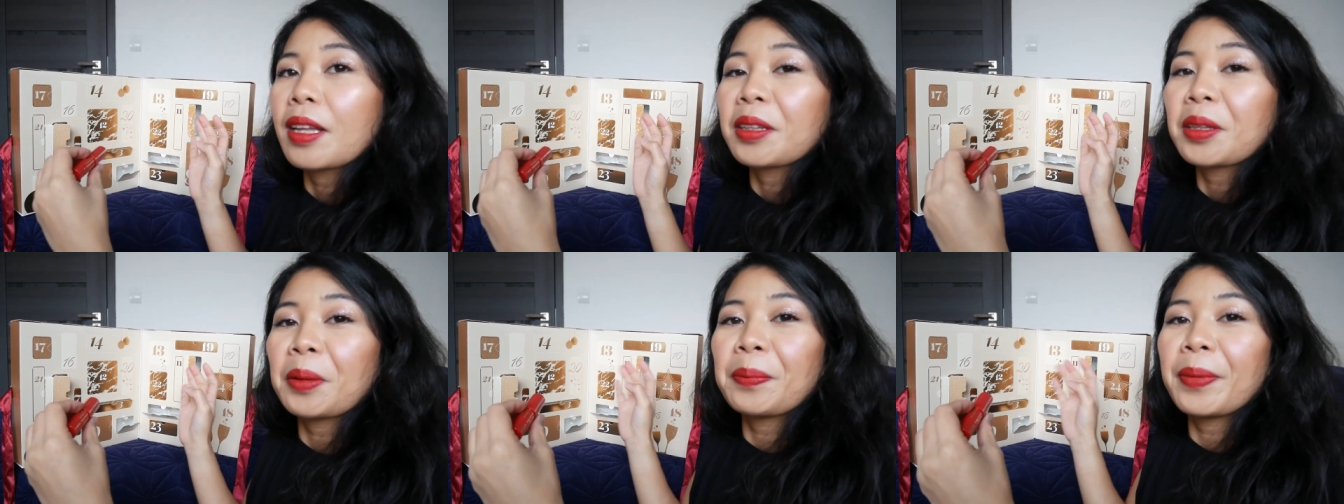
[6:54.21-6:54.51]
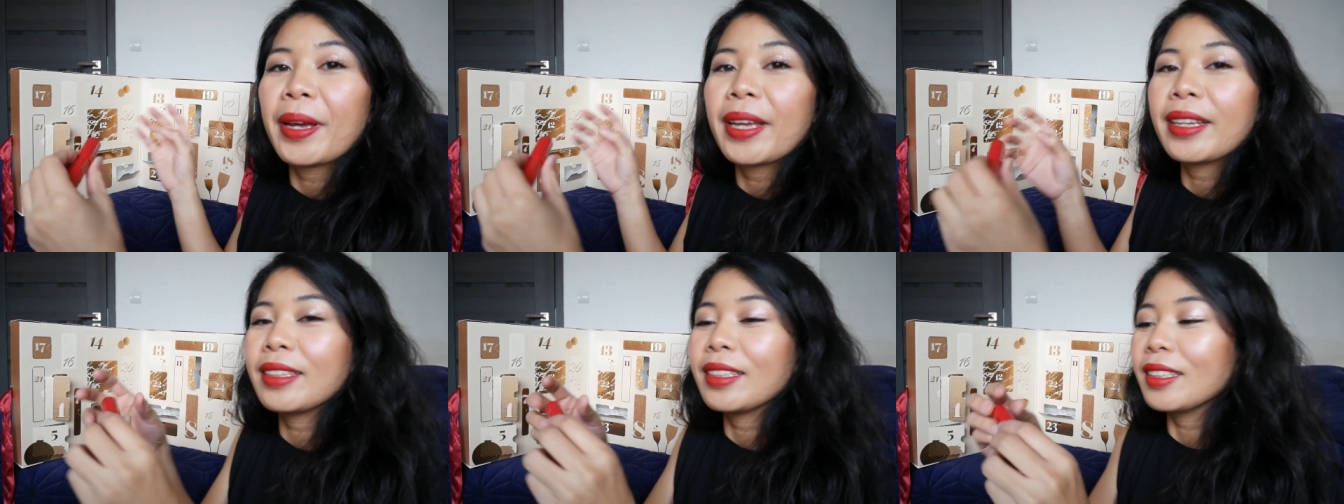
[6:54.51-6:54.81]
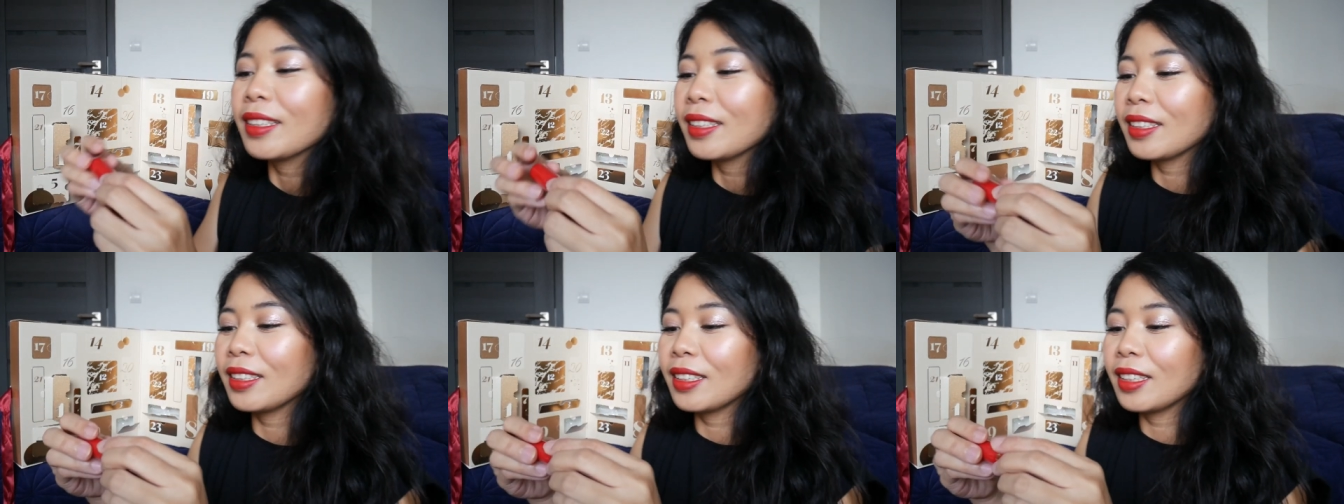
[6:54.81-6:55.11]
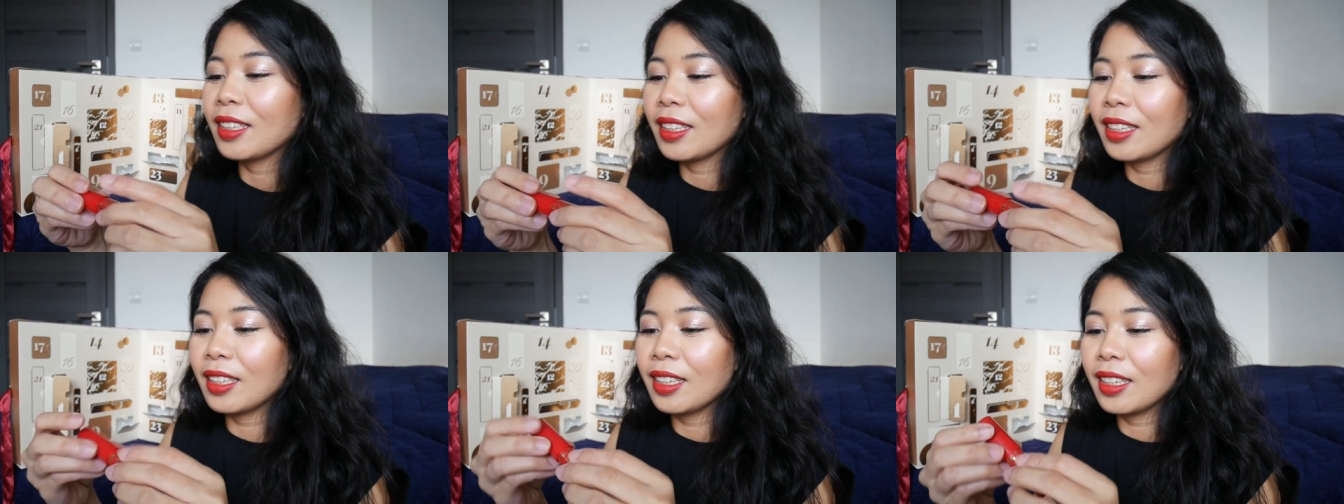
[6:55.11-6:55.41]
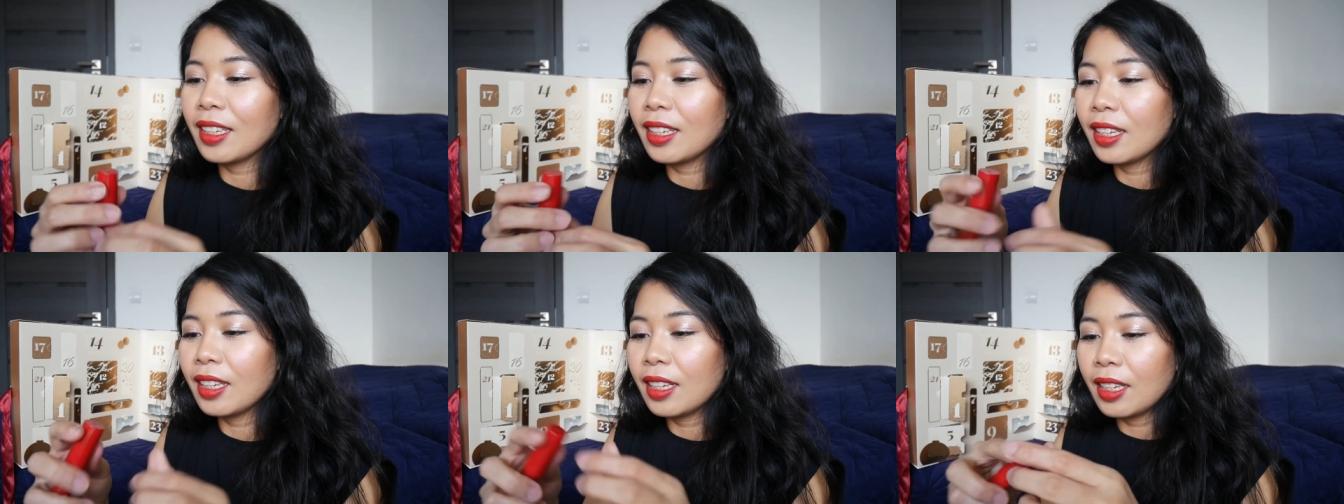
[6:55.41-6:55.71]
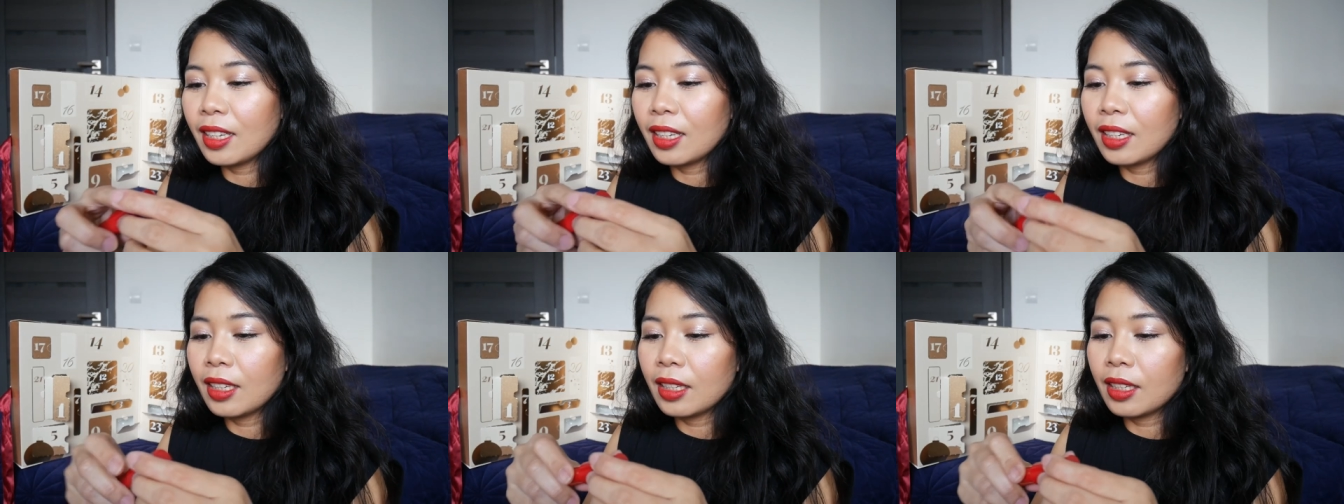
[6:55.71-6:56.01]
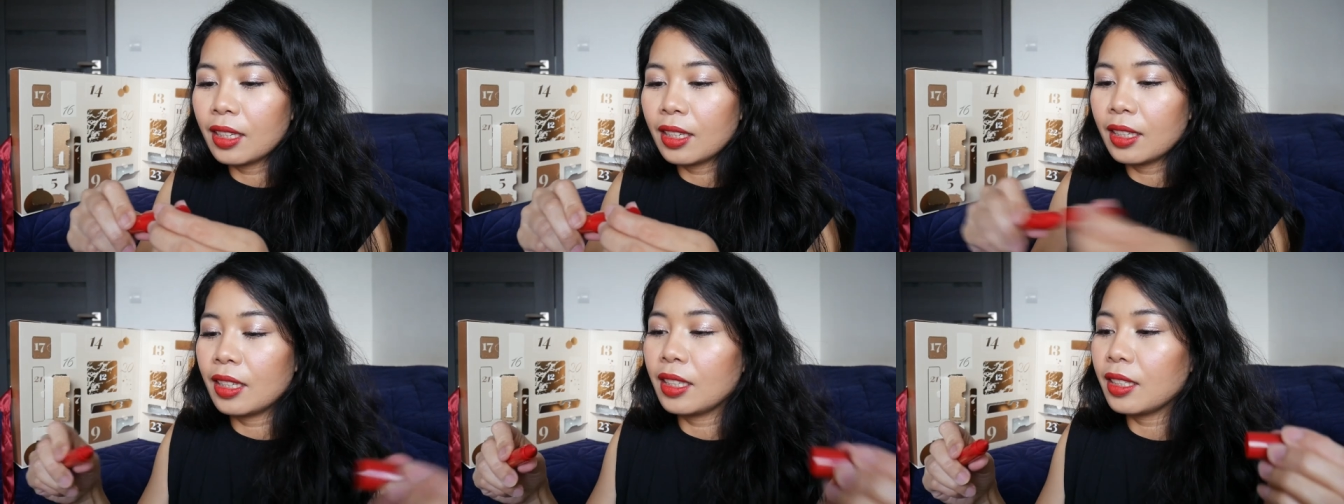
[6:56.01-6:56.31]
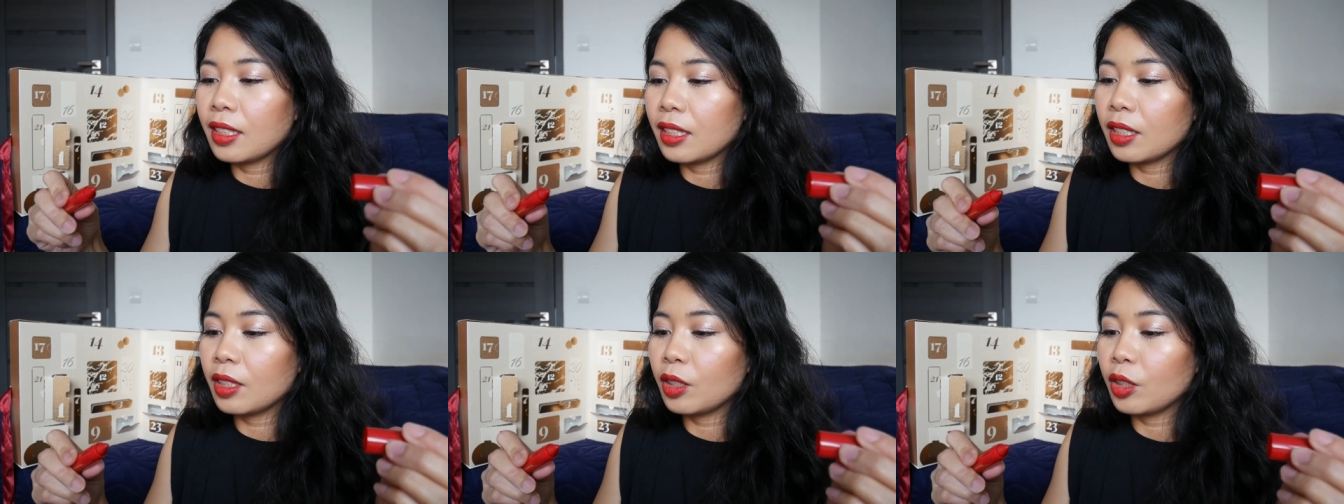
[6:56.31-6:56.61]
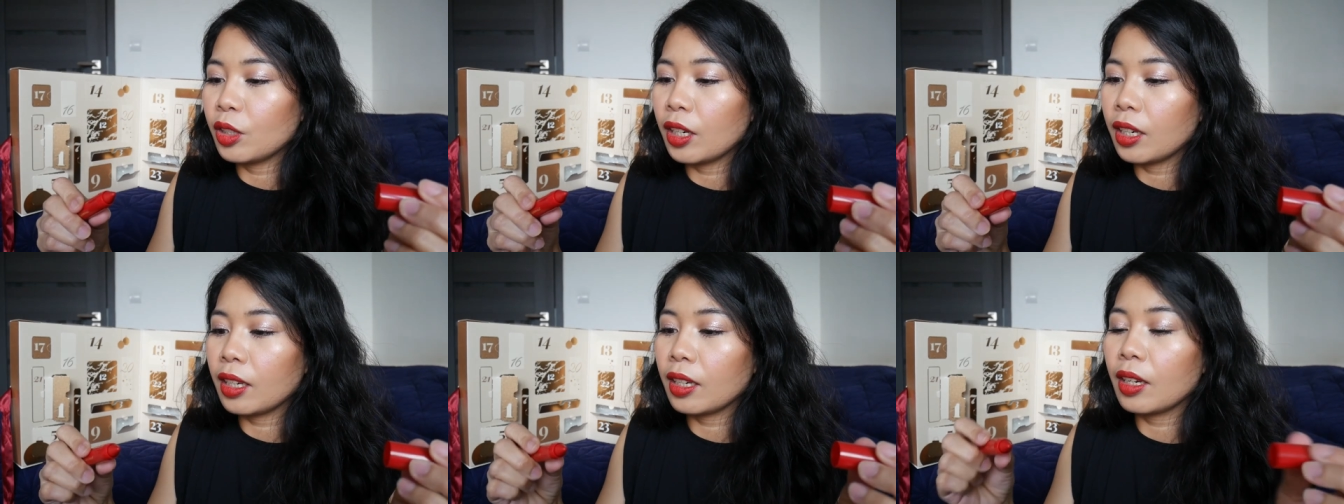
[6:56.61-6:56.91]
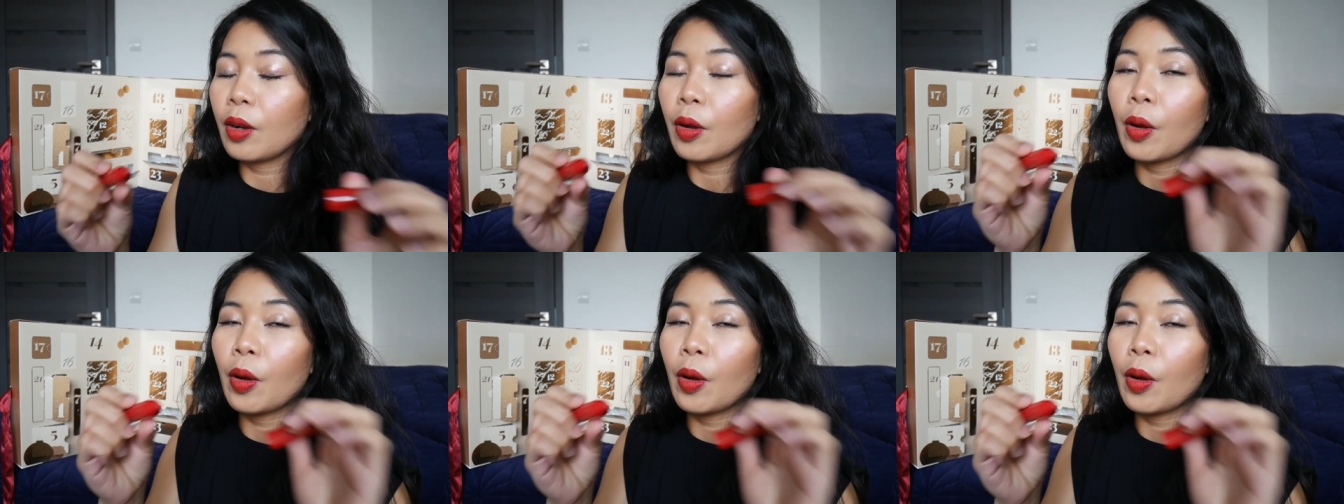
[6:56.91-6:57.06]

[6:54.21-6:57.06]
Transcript: not a pen. Let's check.